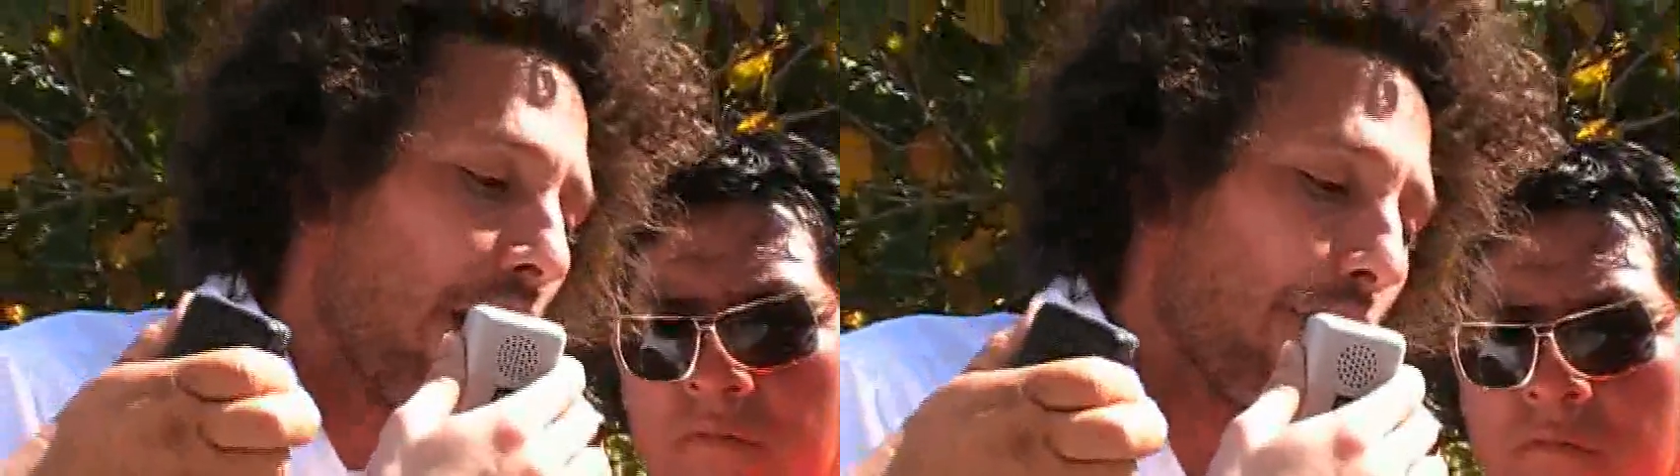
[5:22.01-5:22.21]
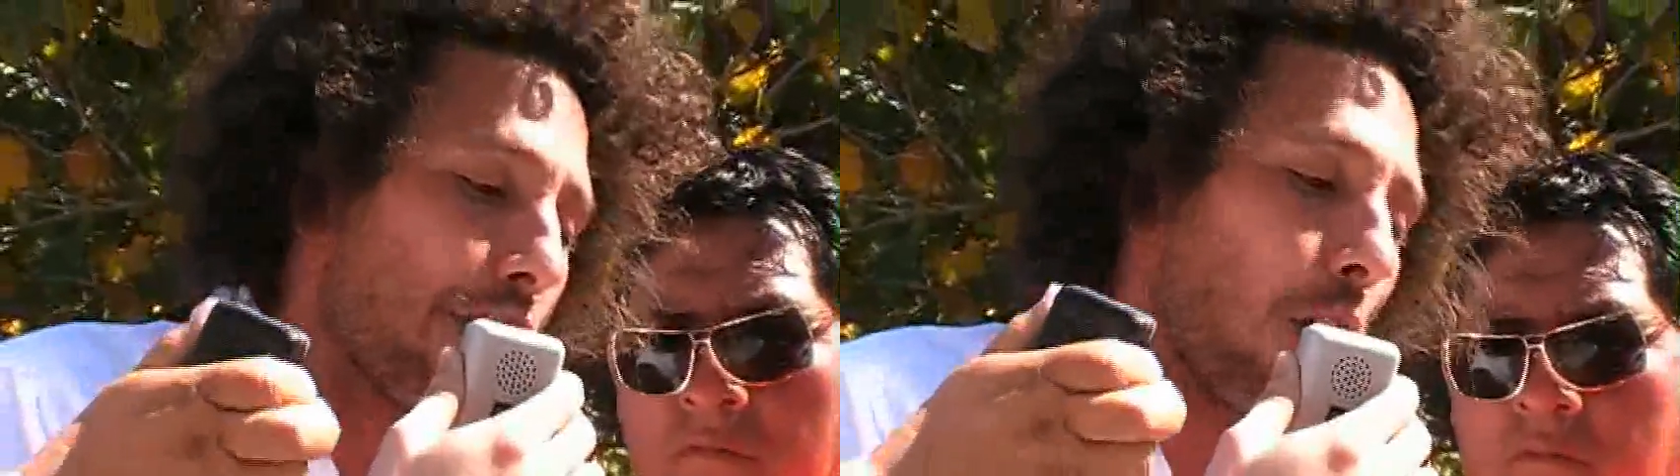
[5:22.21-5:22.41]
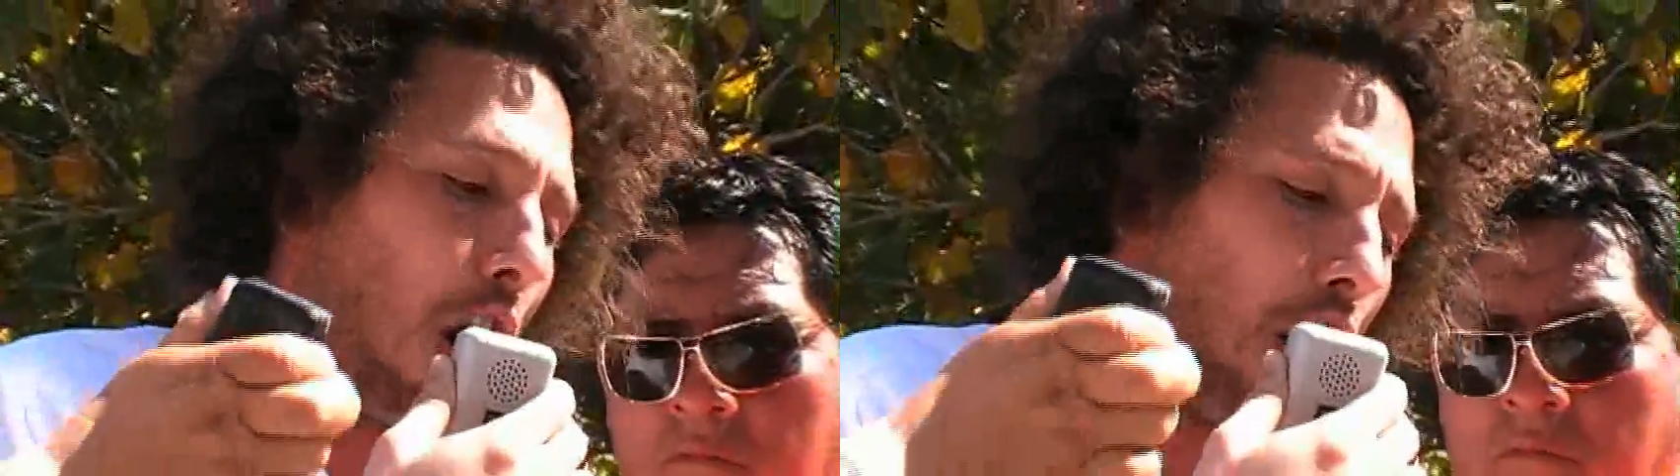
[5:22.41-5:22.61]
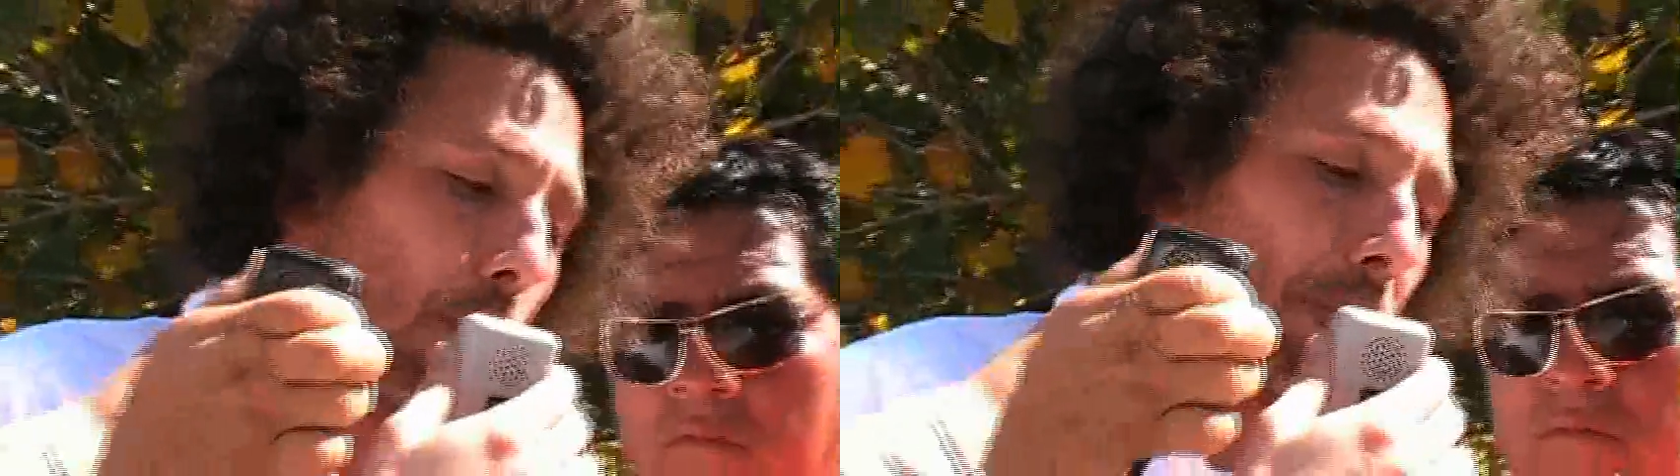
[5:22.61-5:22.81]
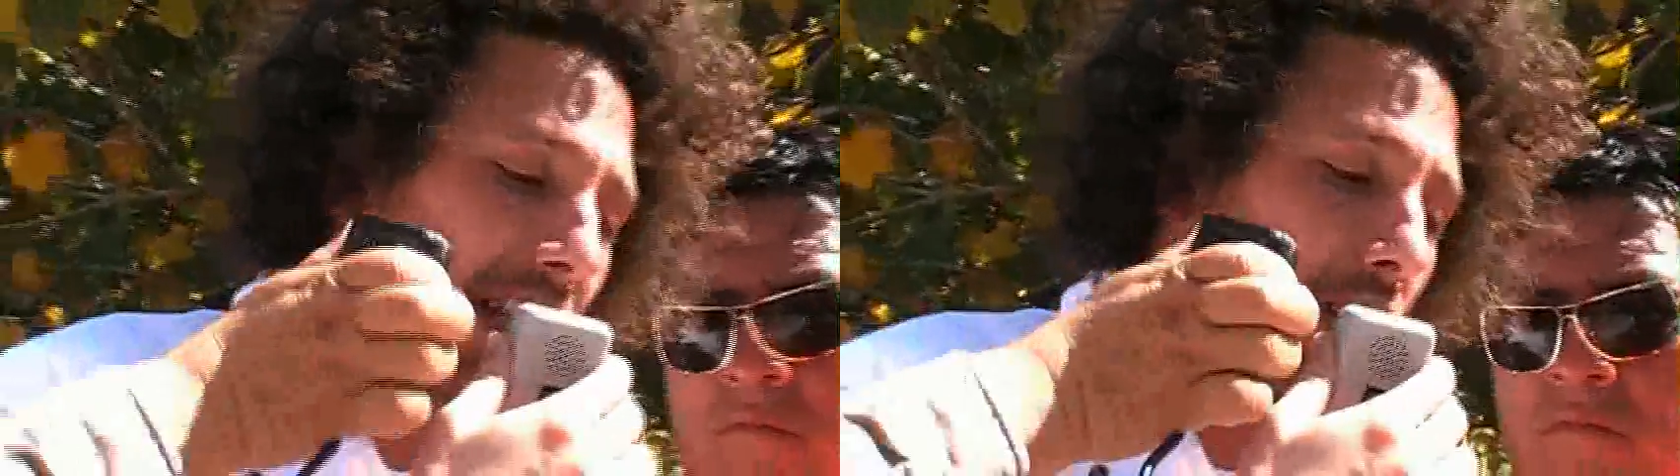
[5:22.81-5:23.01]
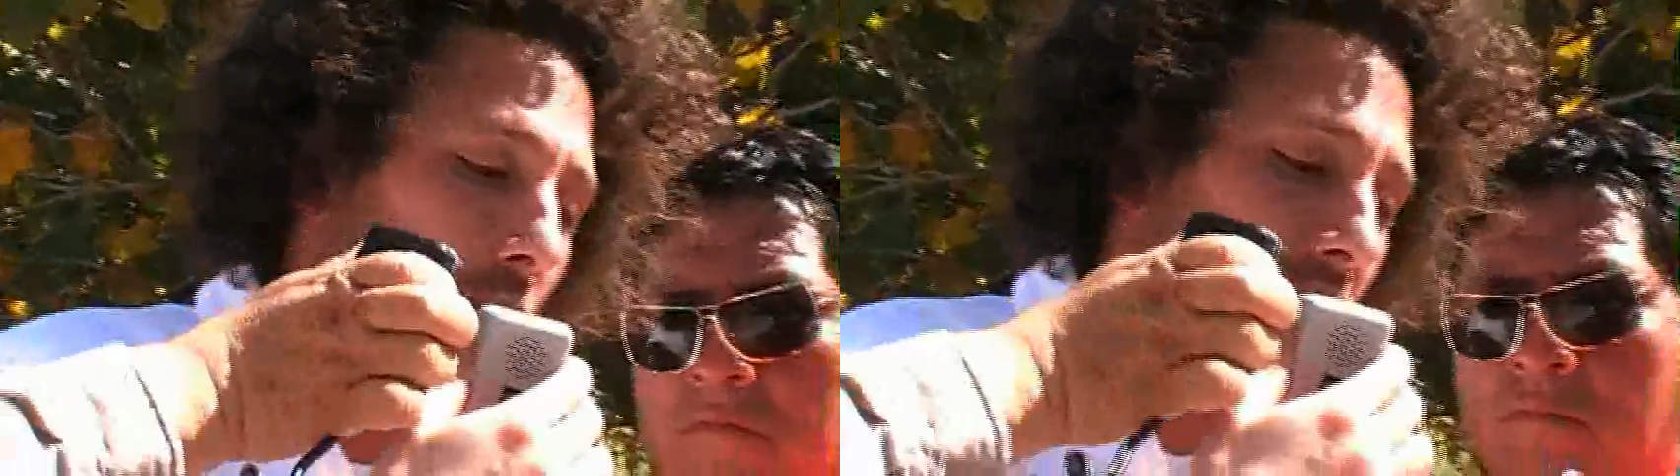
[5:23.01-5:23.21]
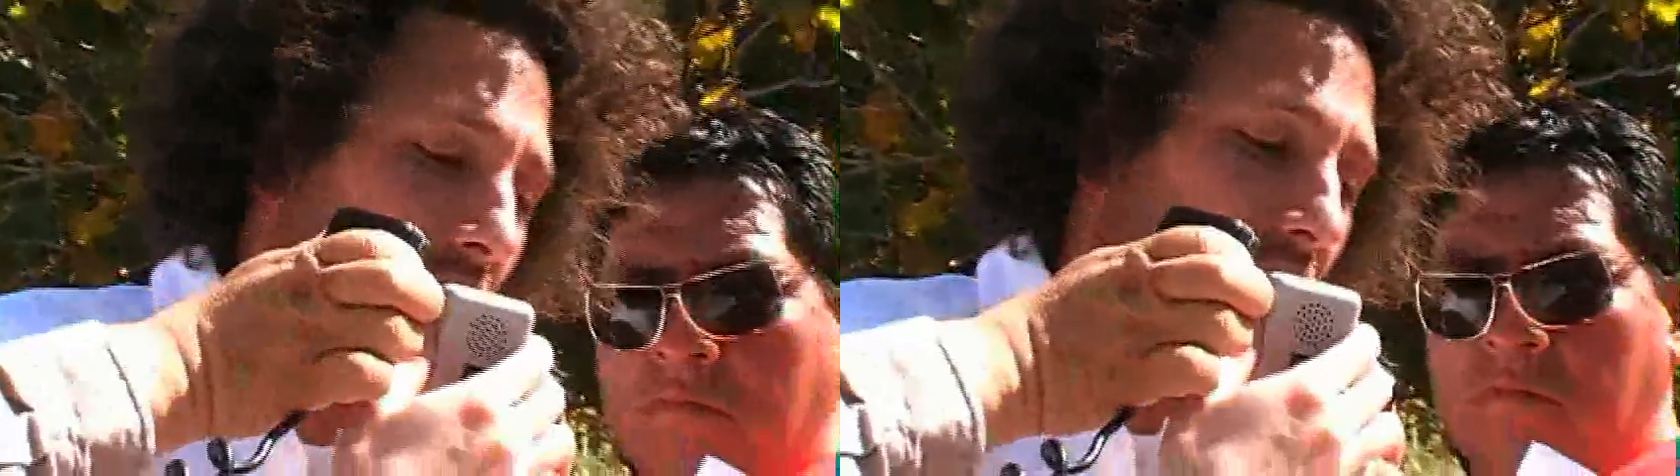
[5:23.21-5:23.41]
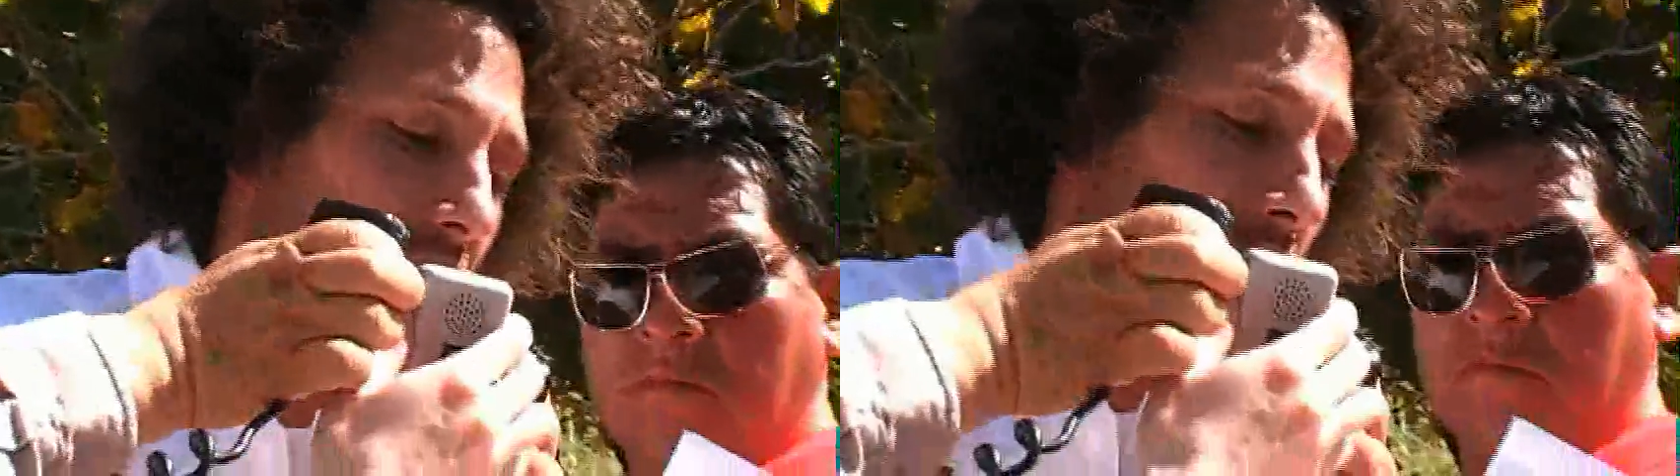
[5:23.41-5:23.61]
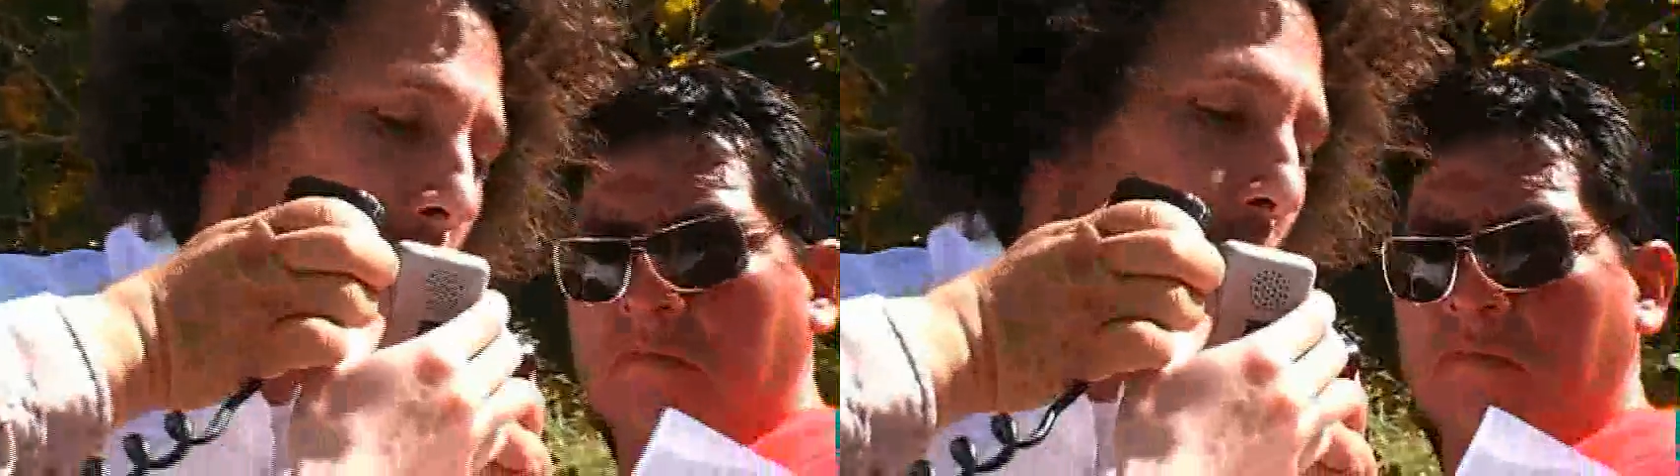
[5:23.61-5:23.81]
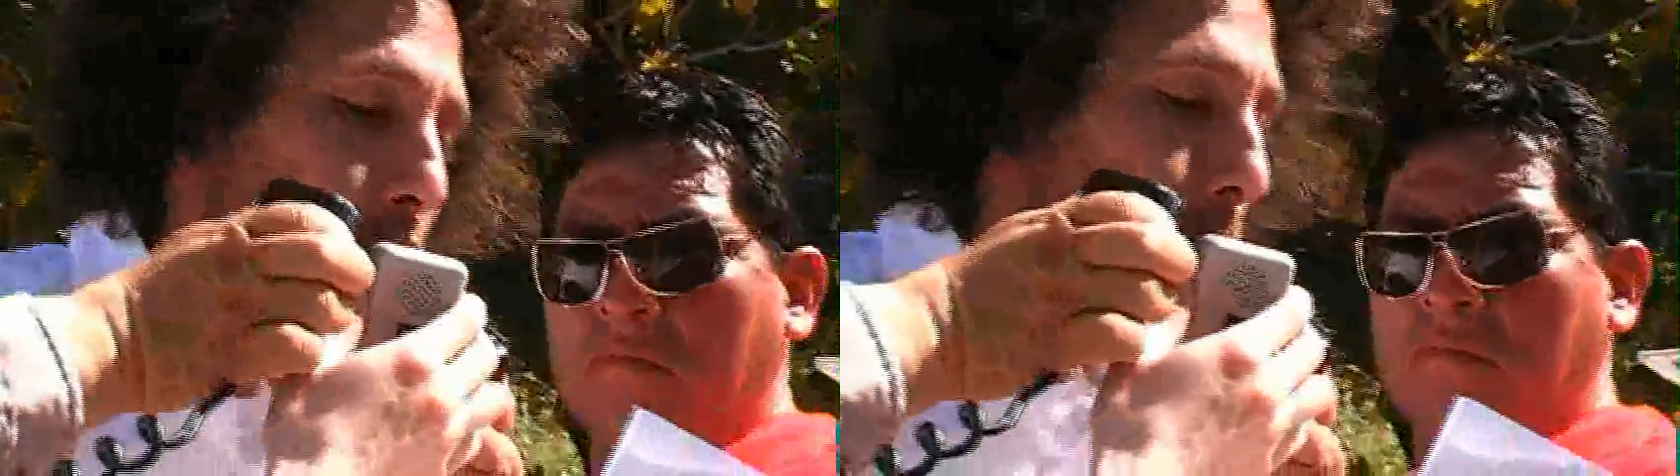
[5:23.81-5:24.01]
for your own political gain, then you